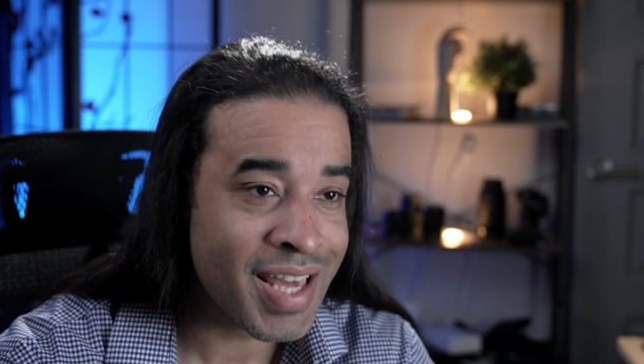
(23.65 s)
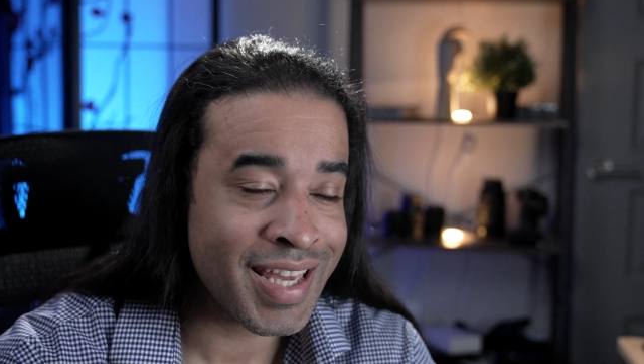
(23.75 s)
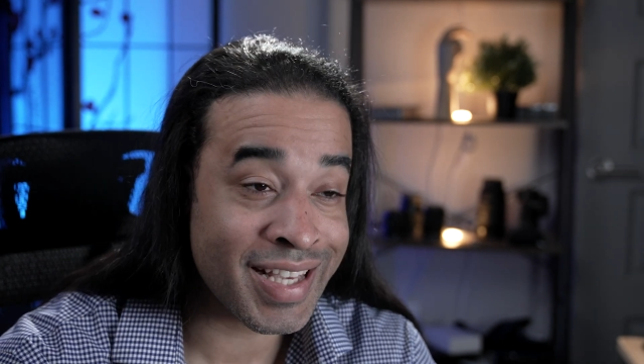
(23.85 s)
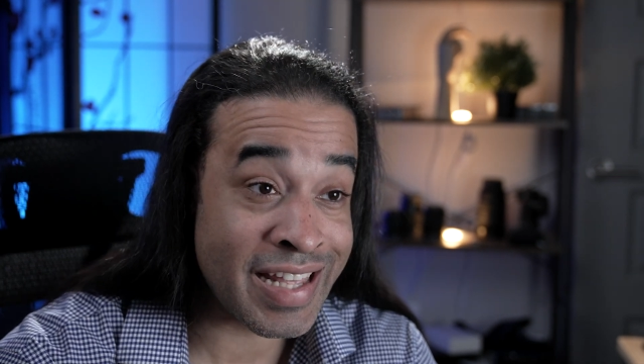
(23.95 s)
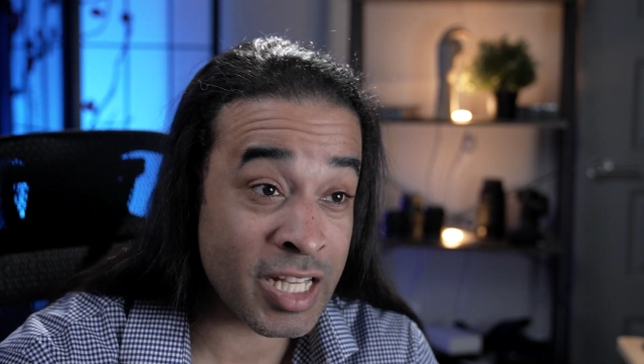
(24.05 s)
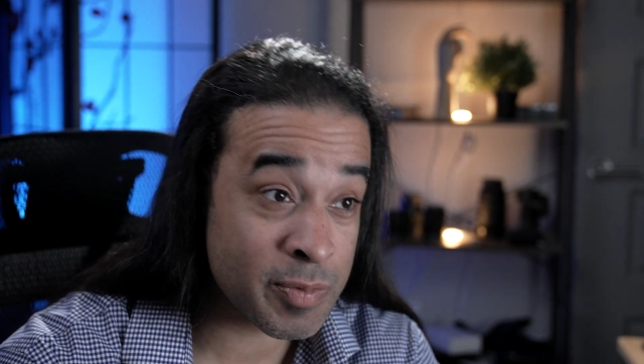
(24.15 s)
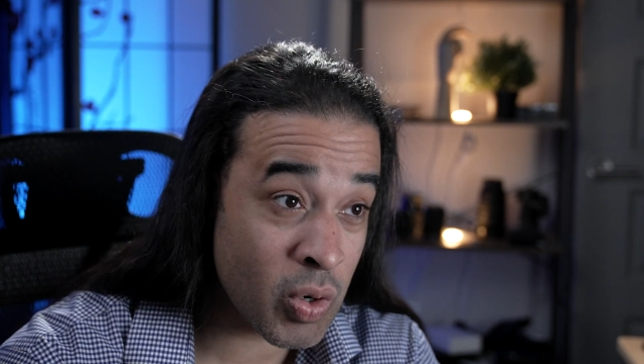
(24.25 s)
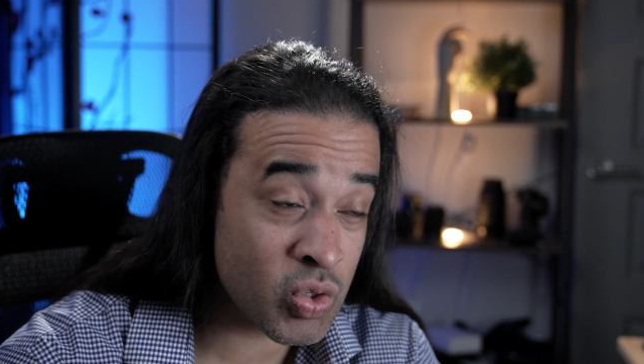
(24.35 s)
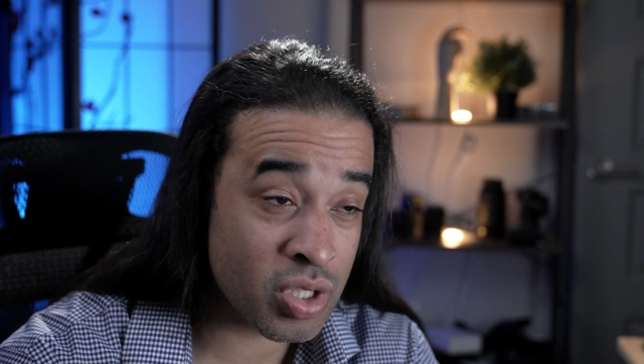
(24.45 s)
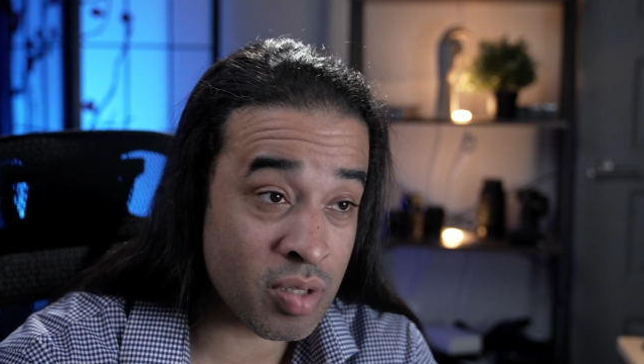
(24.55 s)
and gain
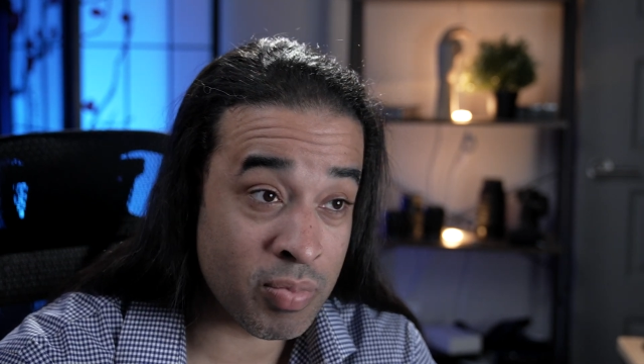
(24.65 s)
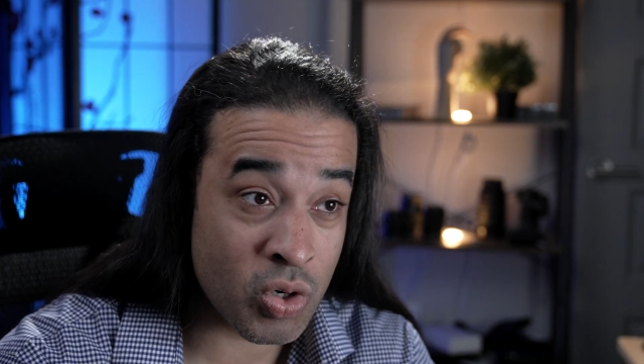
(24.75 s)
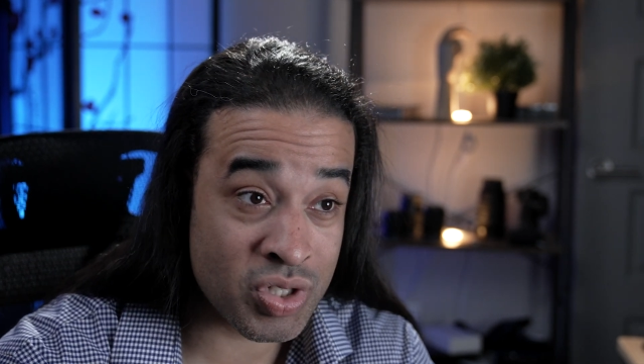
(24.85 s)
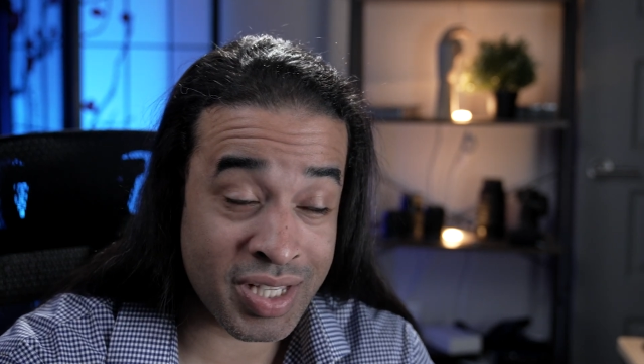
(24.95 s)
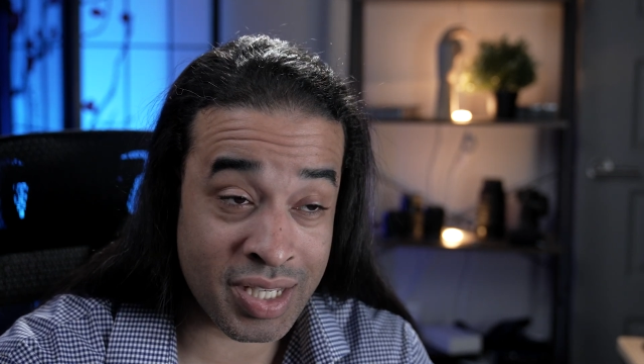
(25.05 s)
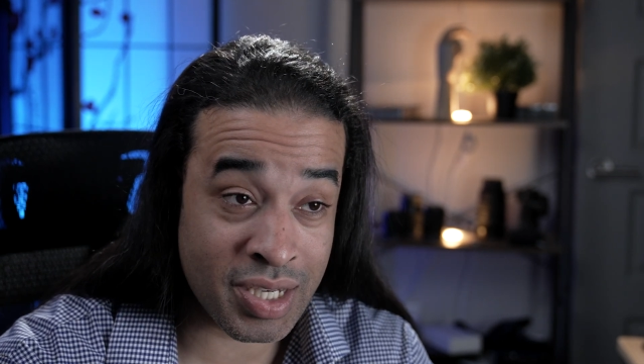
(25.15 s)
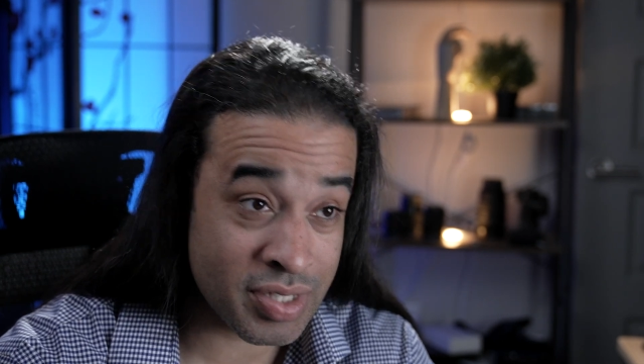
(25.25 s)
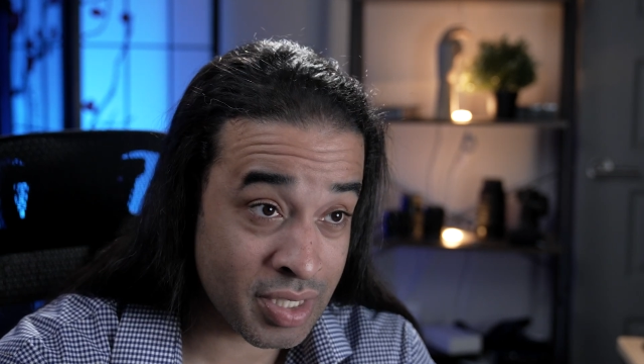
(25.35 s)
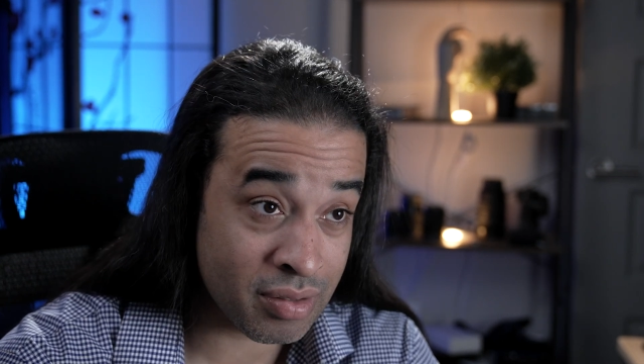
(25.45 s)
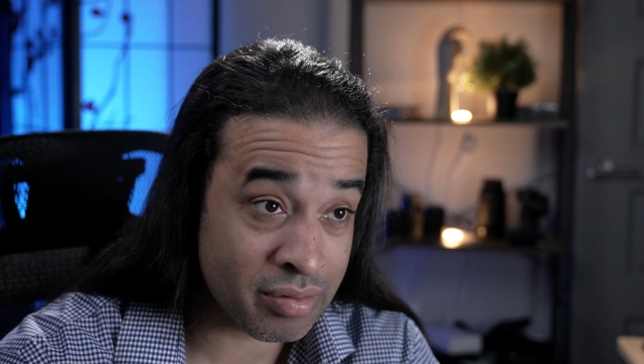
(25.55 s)
exposure to the burgeoning AI
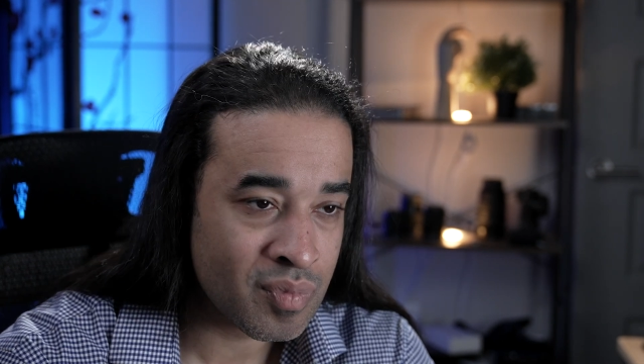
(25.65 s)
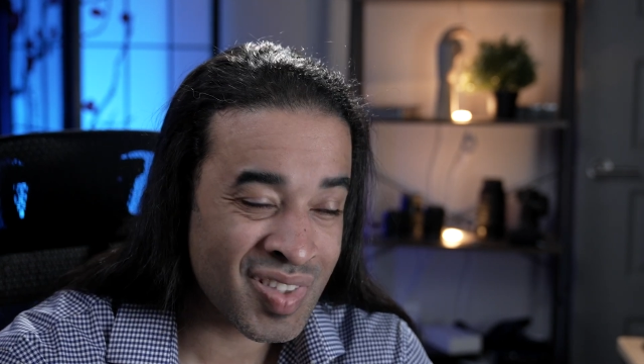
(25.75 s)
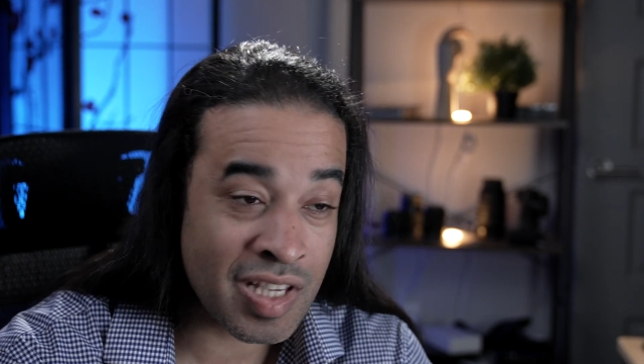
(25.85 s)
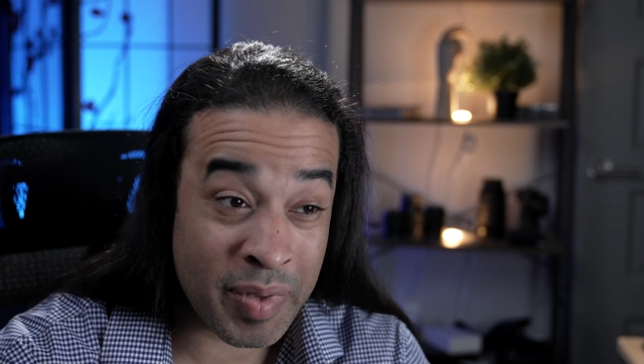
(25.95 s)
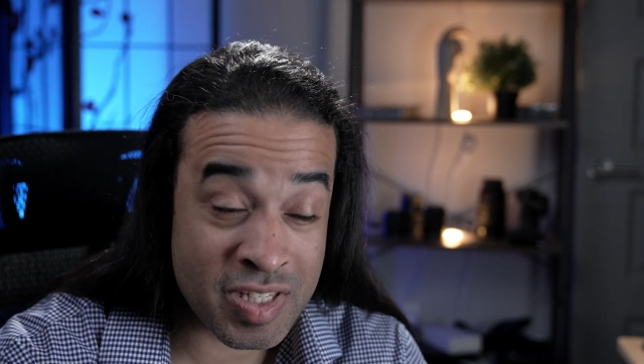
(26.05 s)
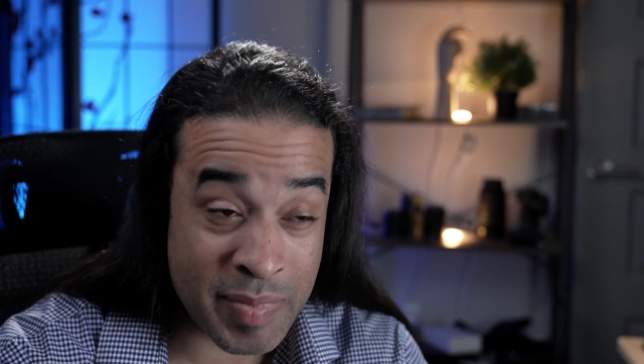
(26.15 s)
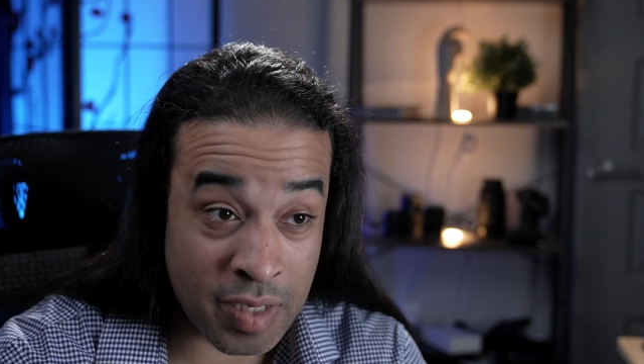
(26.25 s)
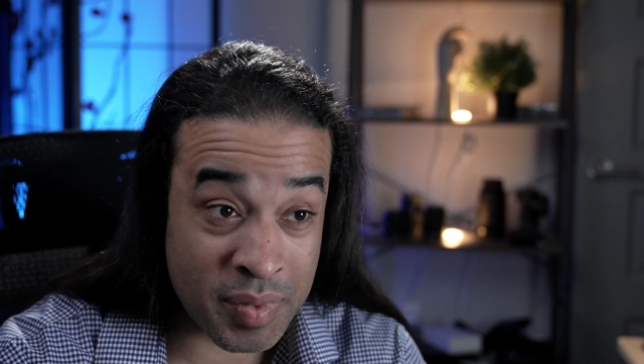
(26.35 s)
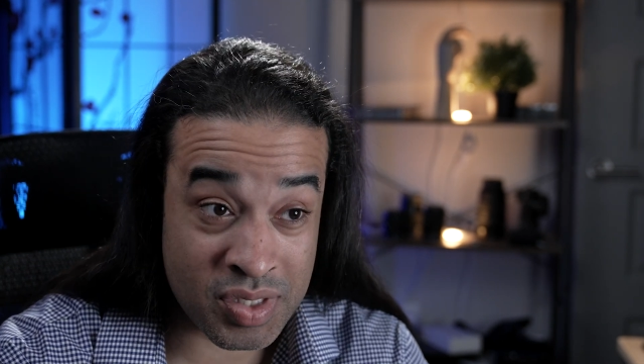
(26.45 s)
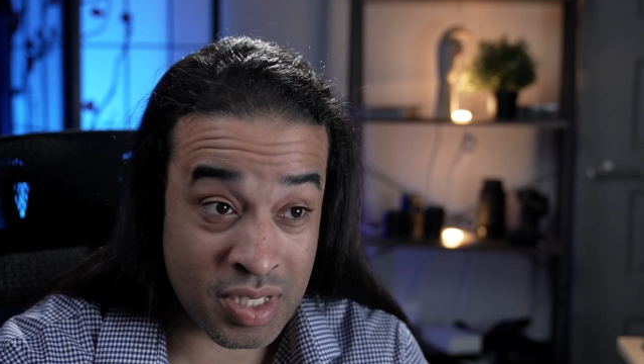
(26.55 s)
sector. The companies make
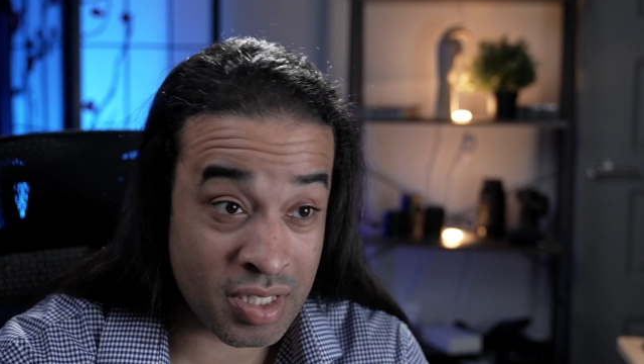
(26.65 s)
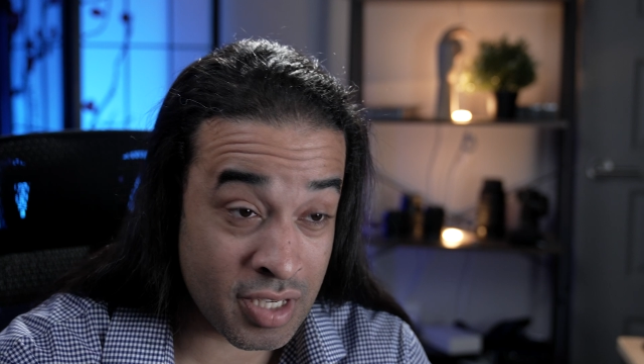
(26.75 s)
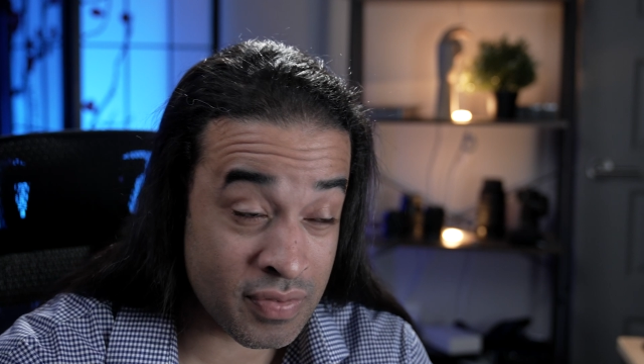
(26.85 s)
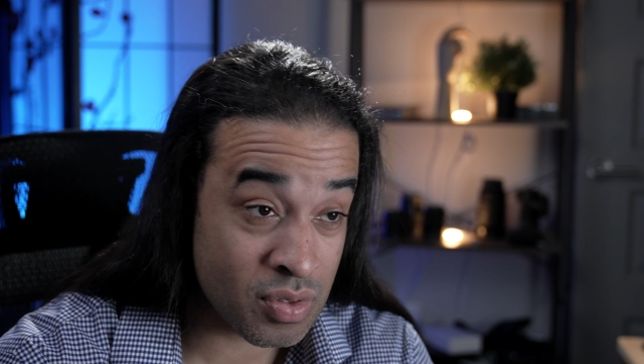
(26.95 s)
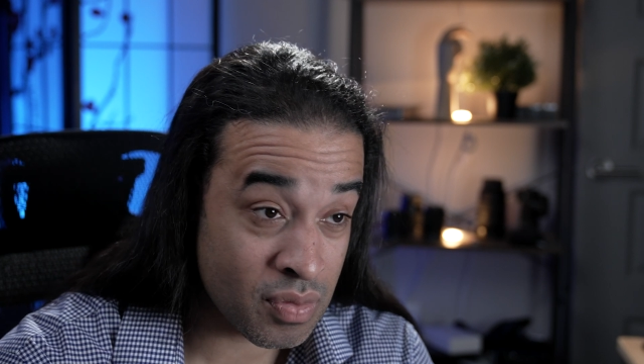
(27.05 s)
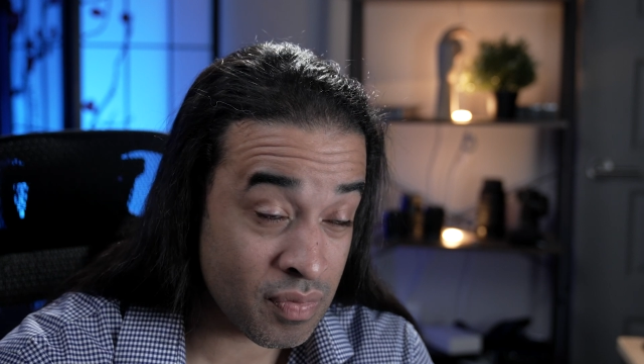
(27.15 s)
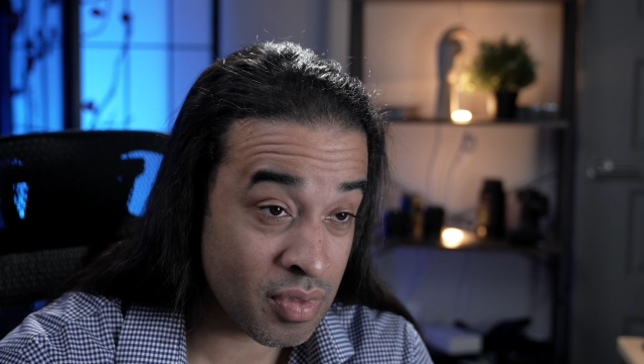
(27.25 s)
up these ETFs.